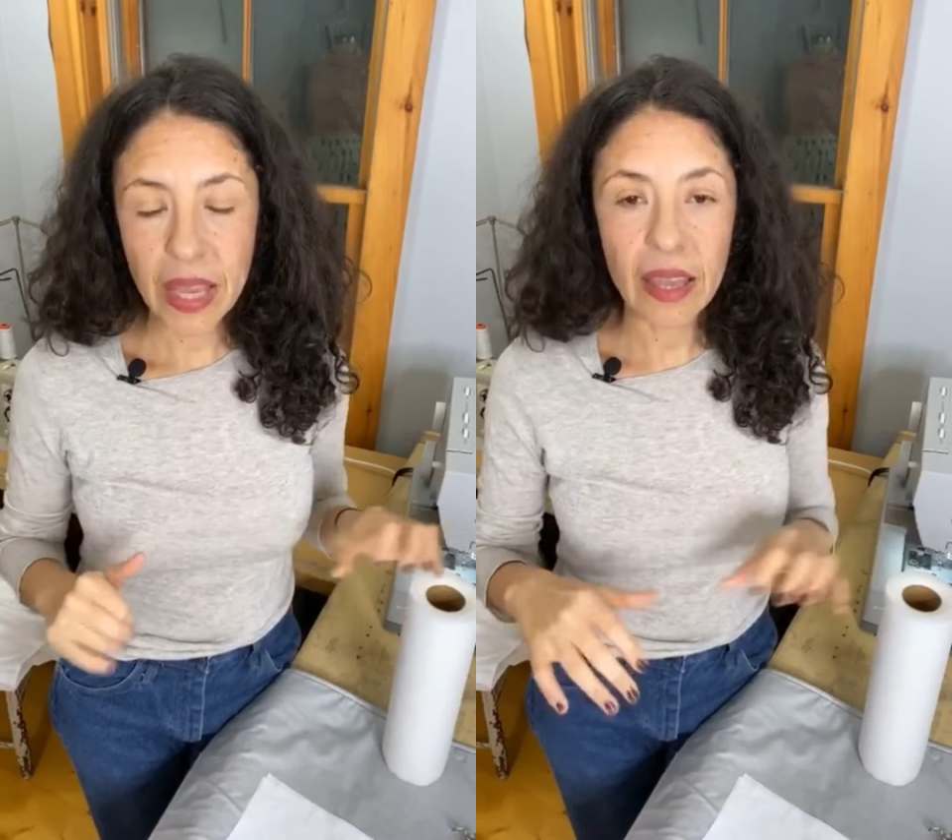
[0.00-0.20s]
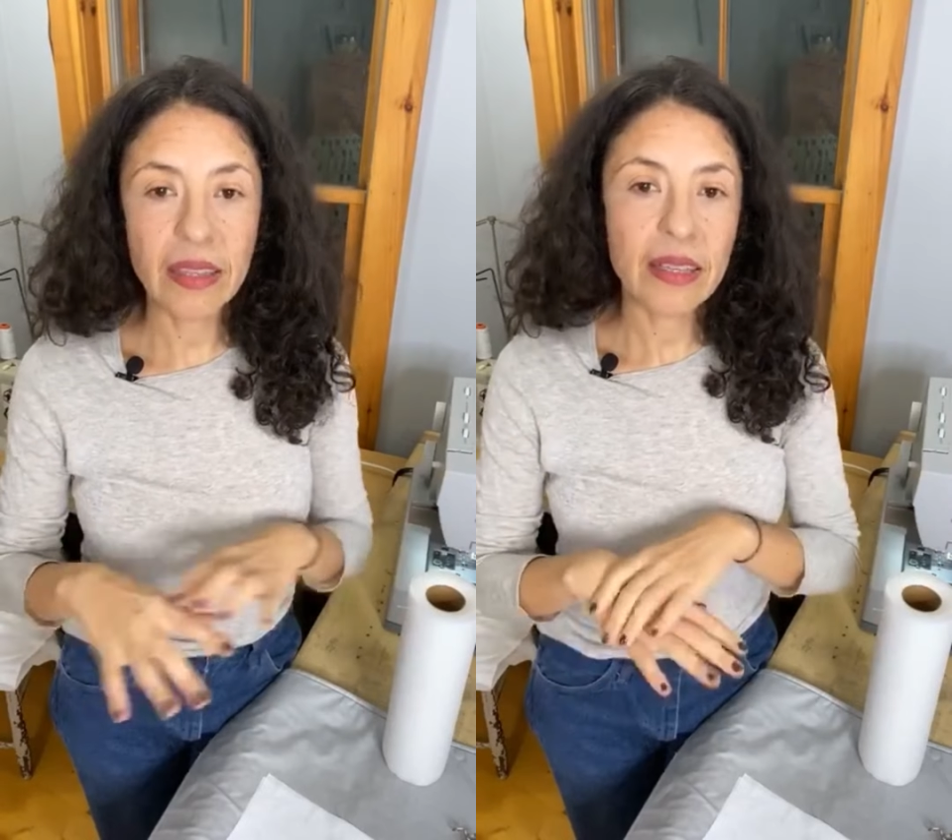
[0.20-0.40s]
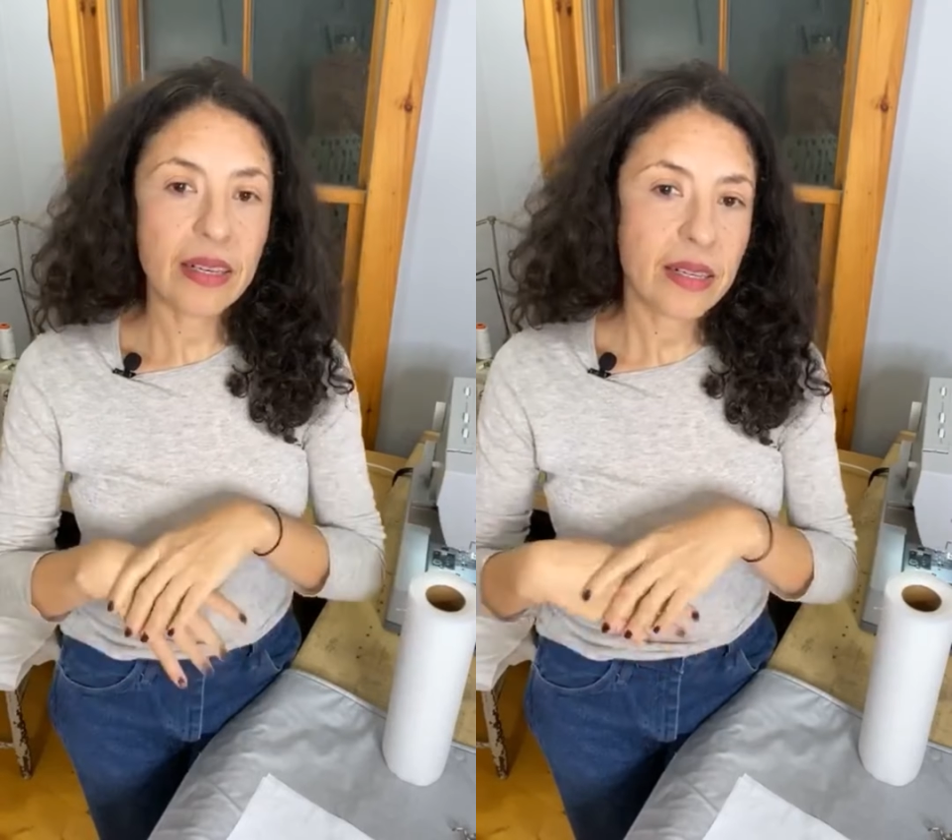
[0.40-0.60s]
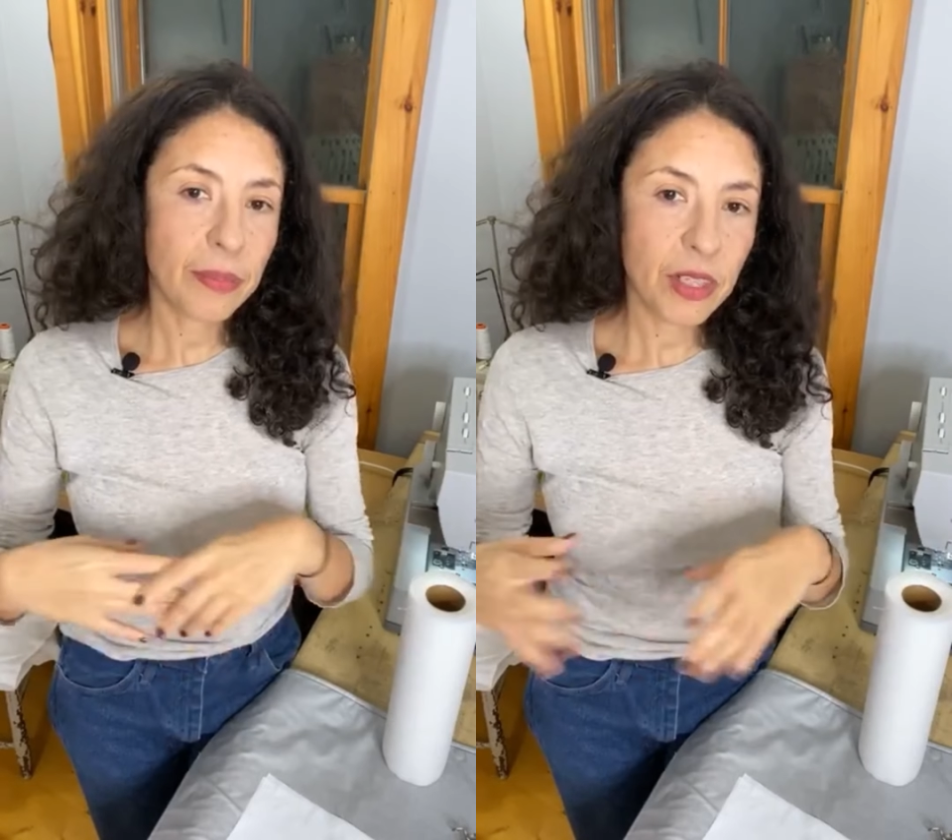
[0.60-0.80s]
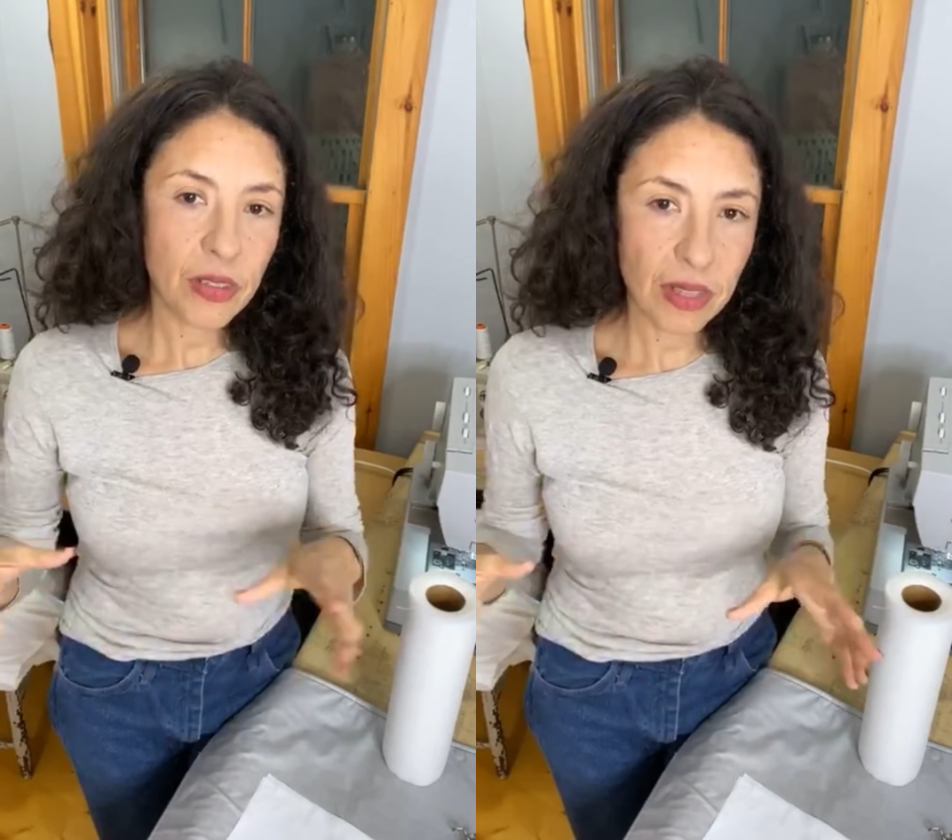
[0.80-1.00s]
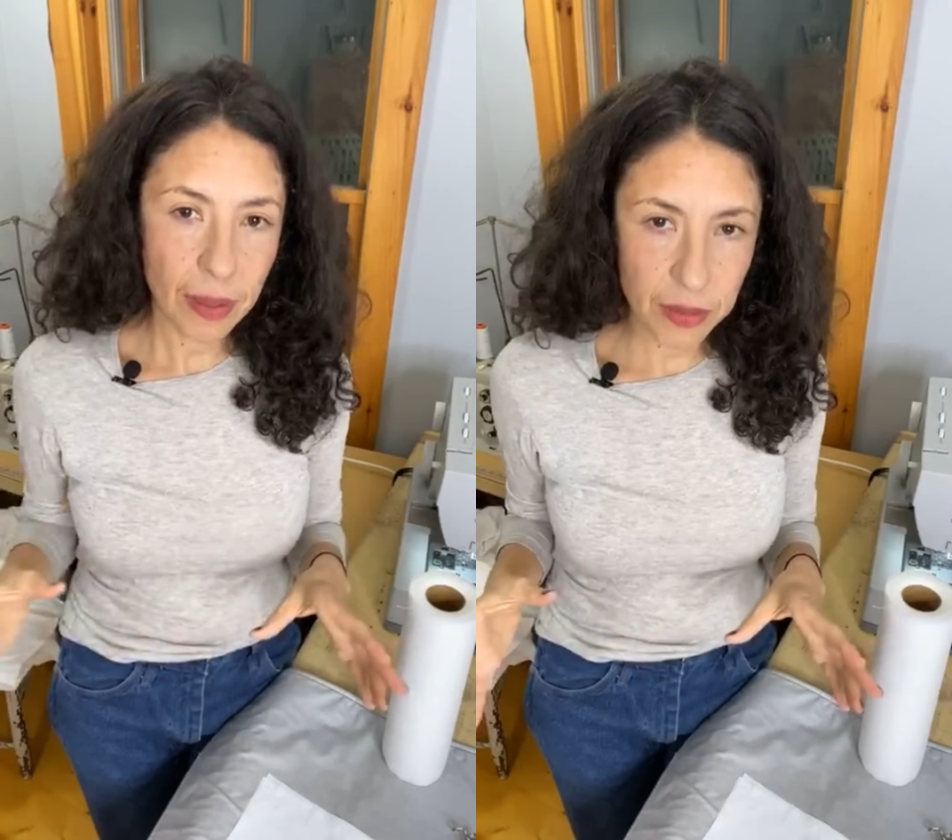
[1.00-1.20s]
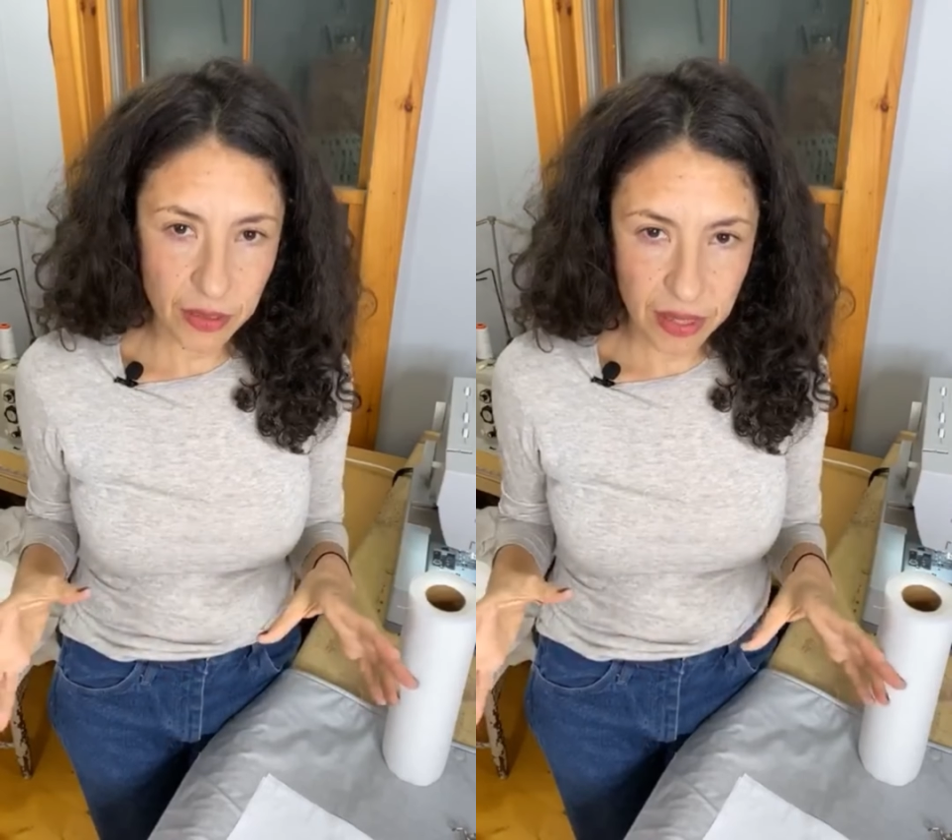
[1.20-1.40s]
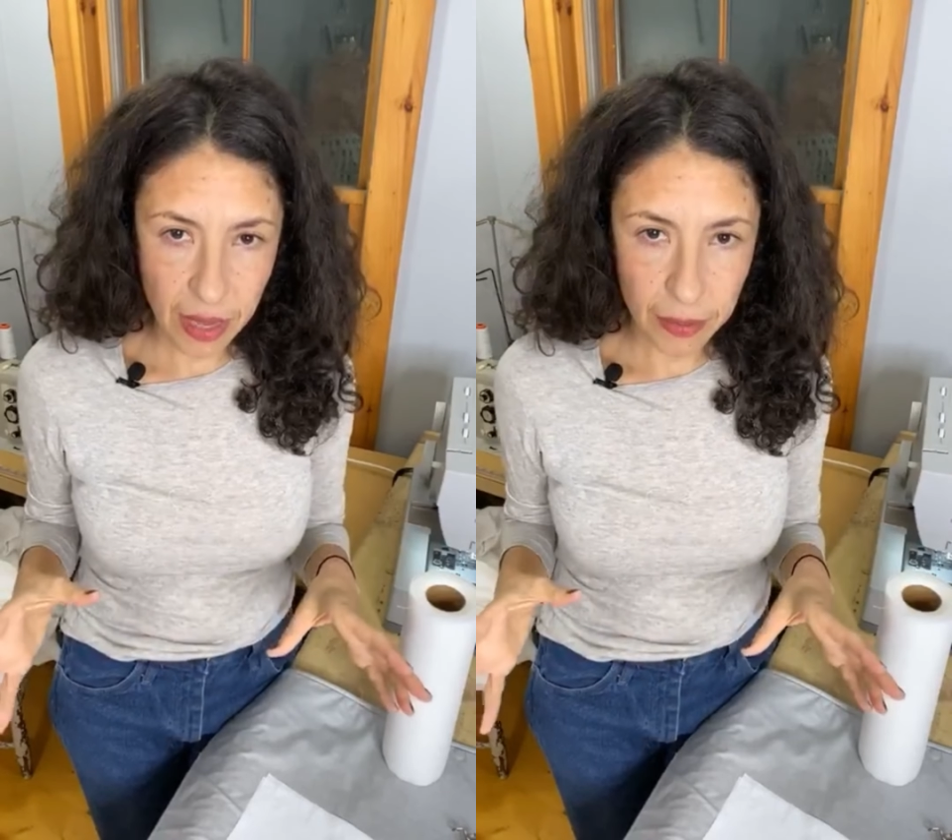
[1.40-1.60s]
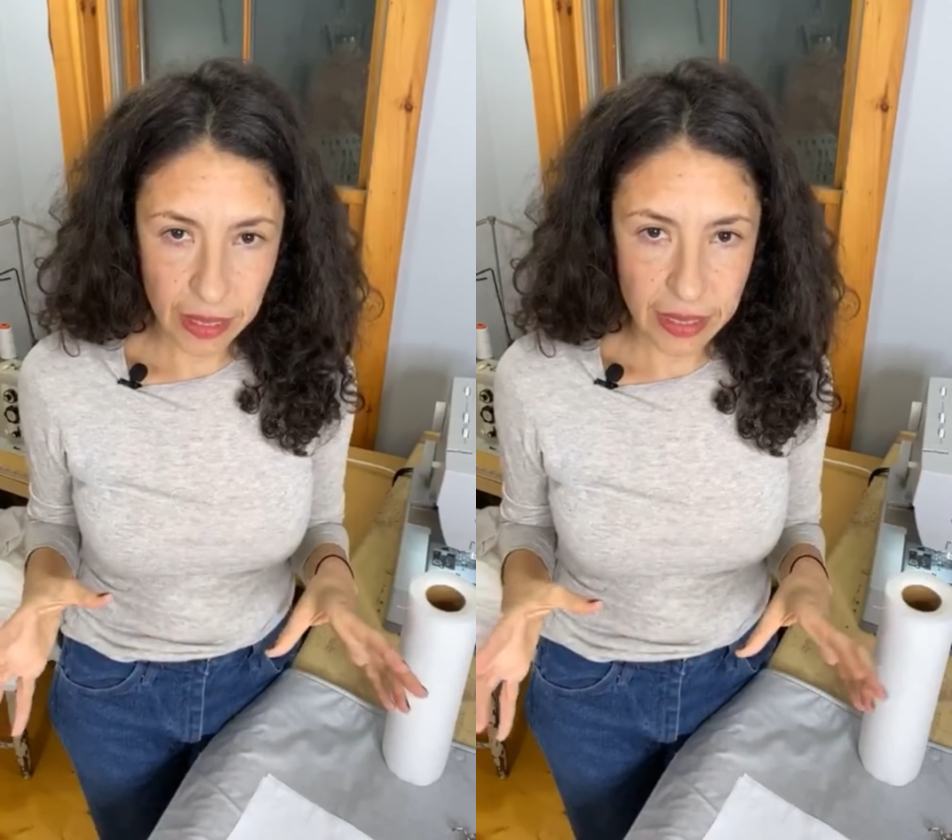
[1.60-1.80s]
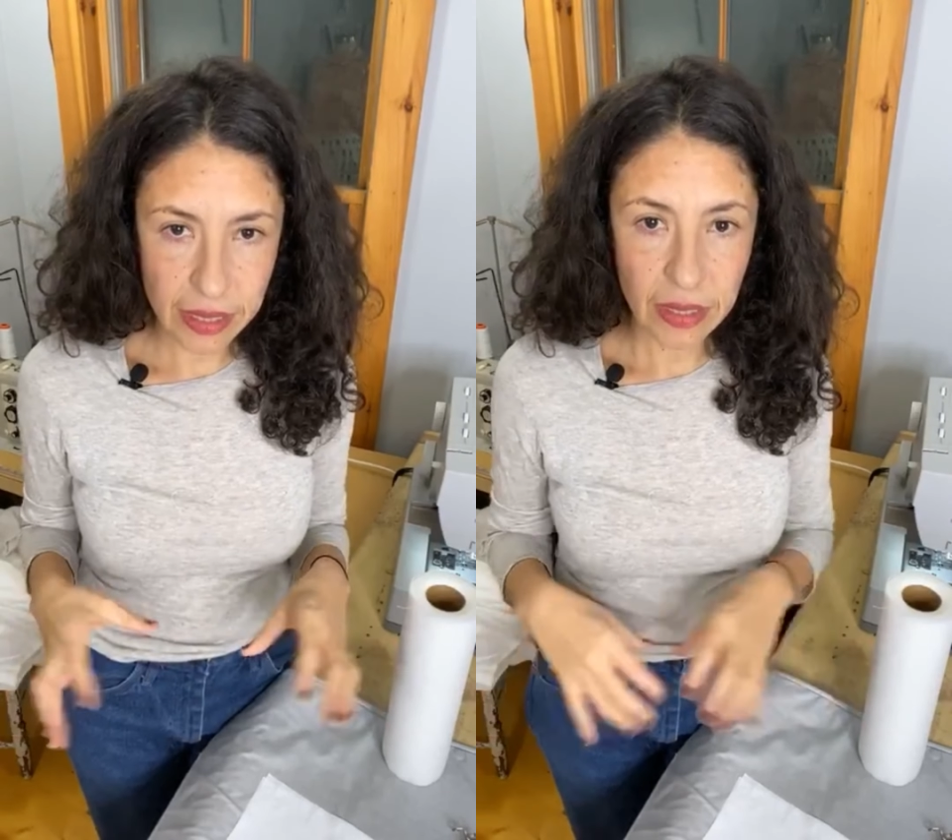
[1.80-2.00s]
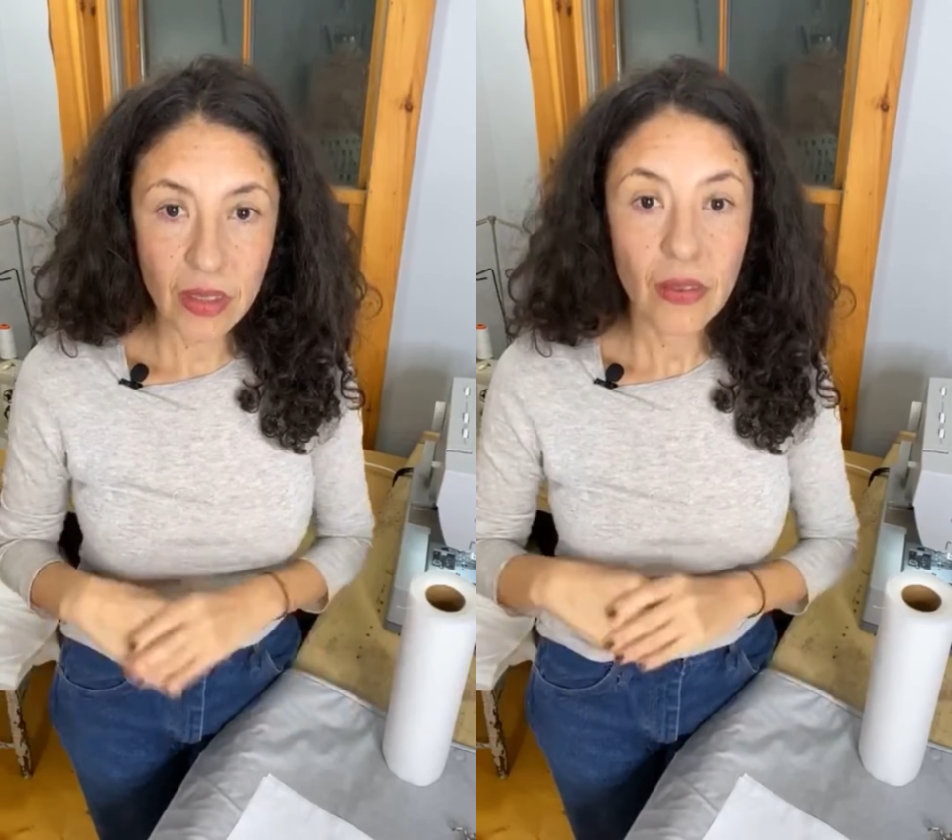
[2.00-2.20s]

And then there's a bunch of types of stabilizer.